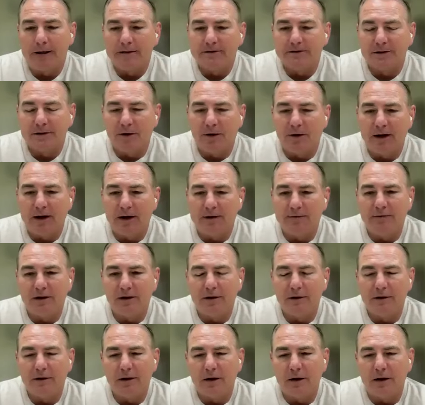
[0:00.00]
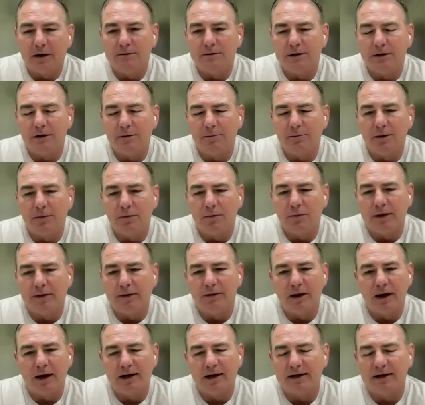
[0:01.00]
Uh, so I think uh, you know,
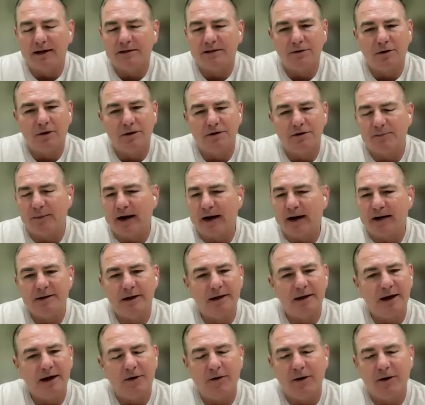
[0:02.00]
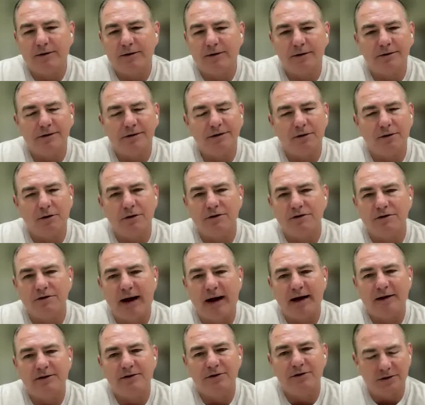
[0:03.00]
but with that, that still goes back to character.
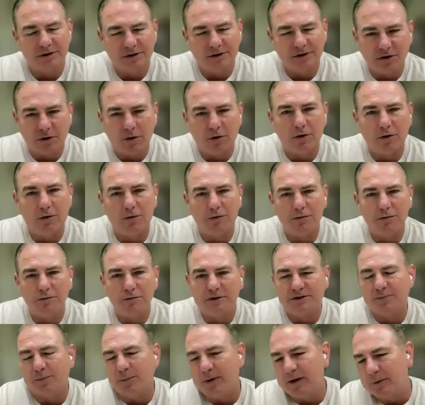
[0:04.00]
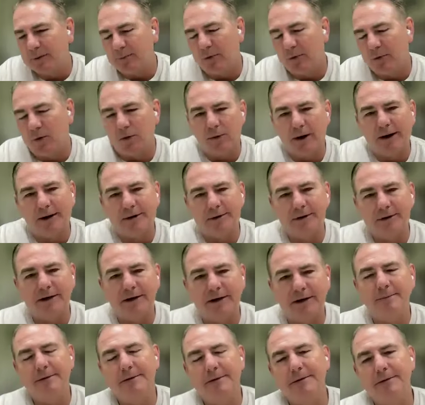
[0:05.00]
Still goes back to his circle, his people
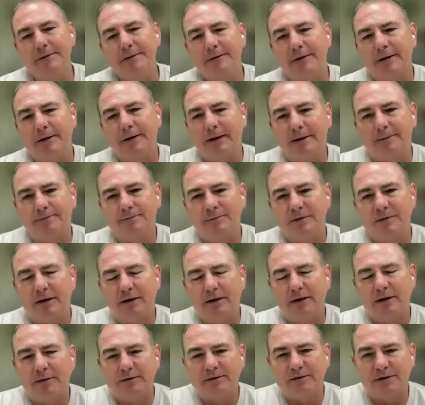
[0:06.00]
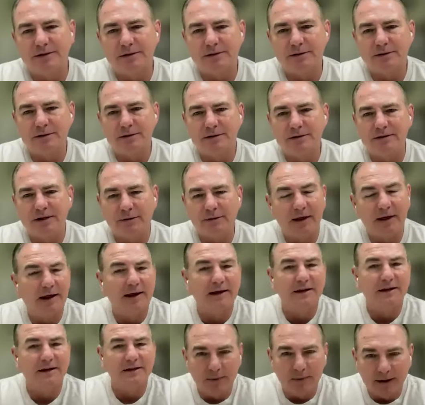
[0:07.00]
around him. Uh, you know, is this is
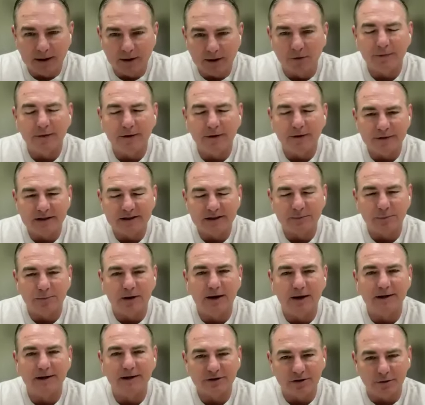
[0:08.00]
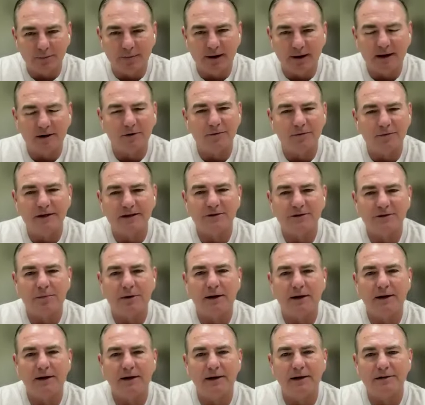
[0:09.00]
he think he's bigger than this place or better than
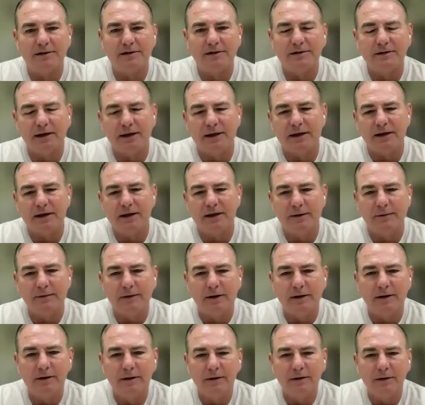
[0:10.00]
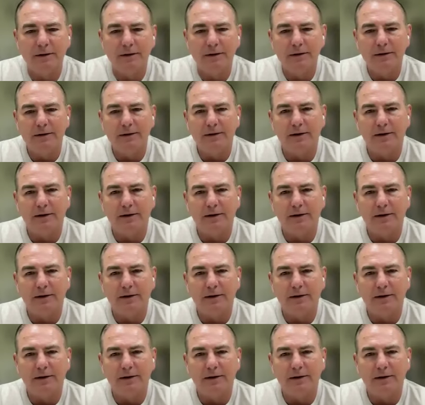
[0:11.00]
this place? Is he a kid that